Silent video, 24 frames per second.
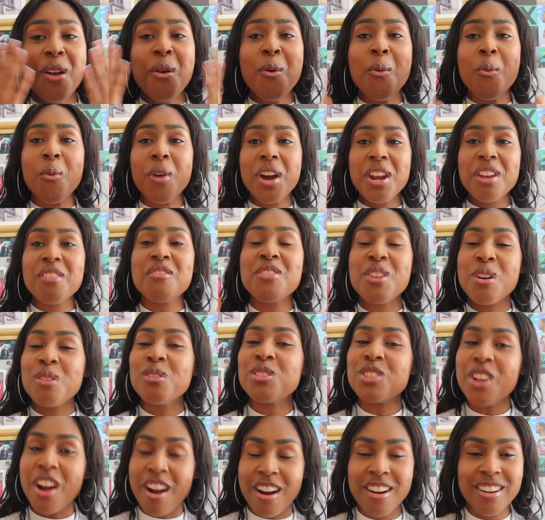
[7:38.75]
one of
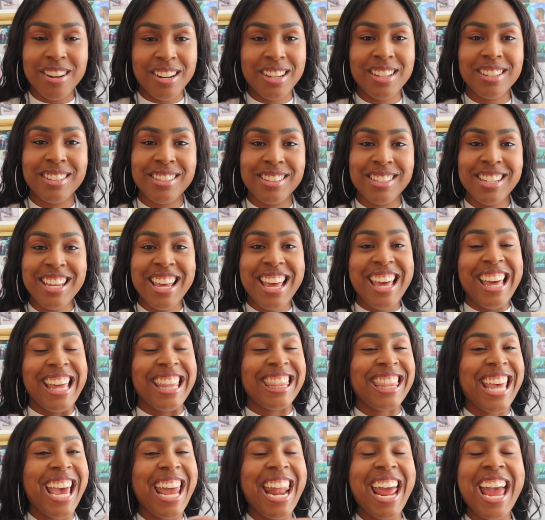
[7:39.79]
those artists
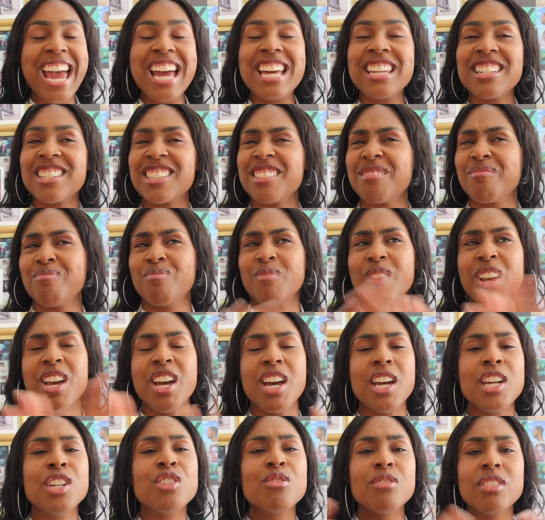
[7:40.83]
that has
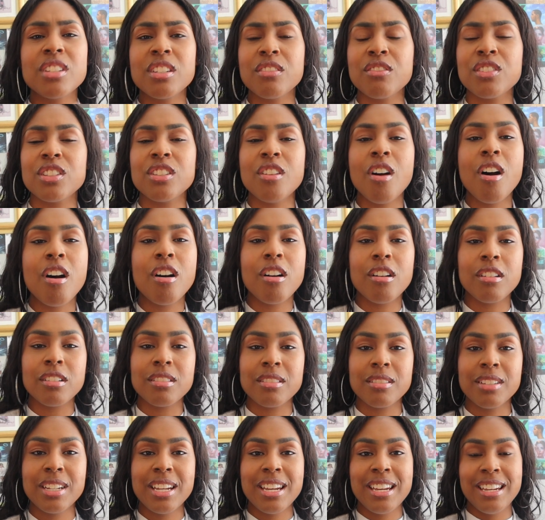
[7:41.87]
hundreds of
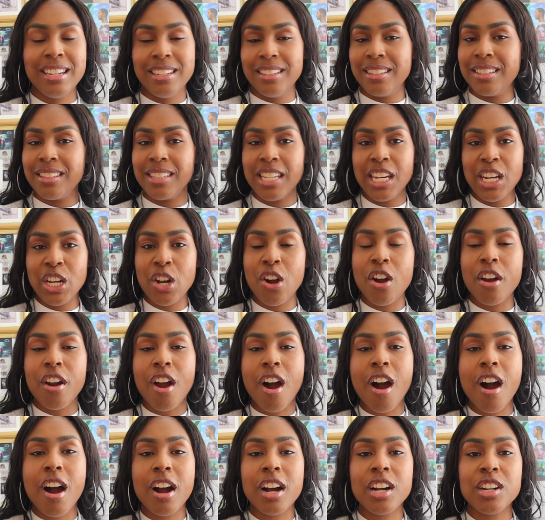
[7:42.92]
songs sitting on
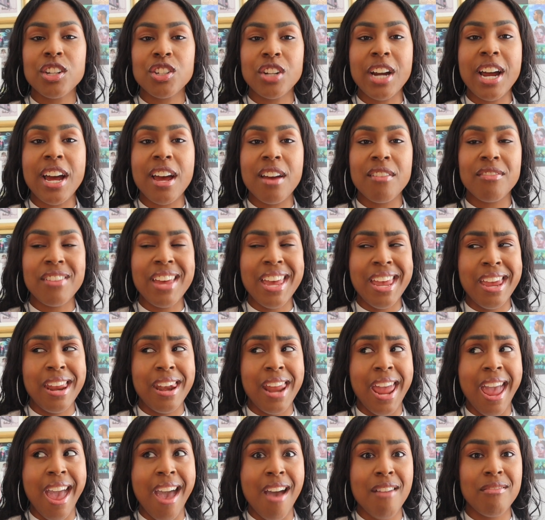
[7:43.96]
a hard drive
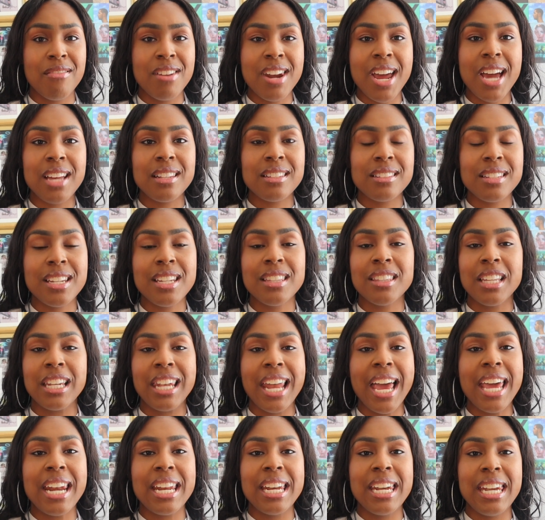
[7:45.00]
and have not seen the
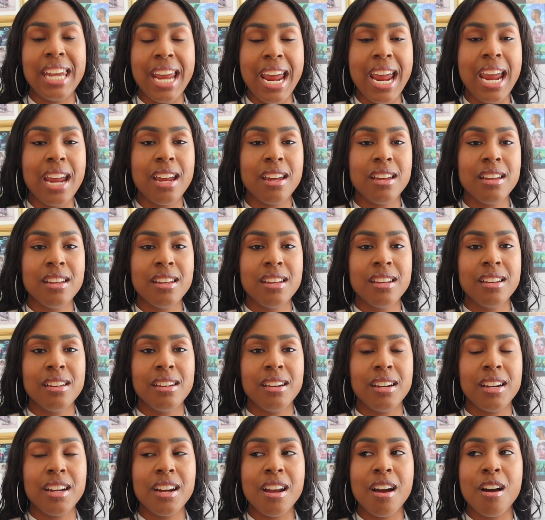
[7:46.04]
light of day.
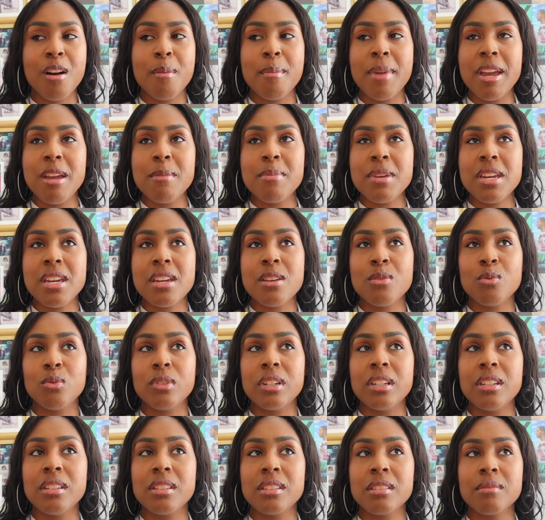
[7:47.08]
Maybe it
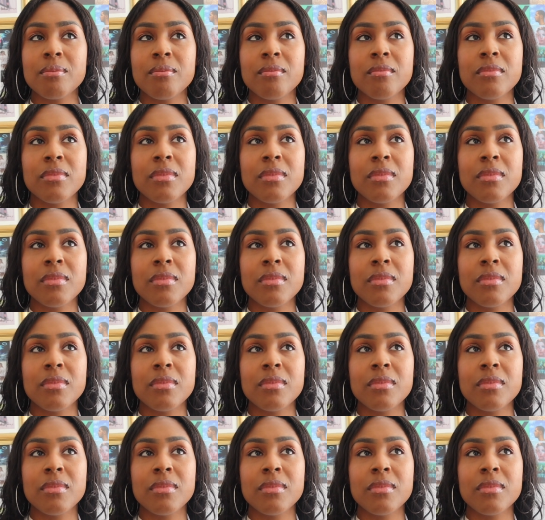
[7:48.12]
was,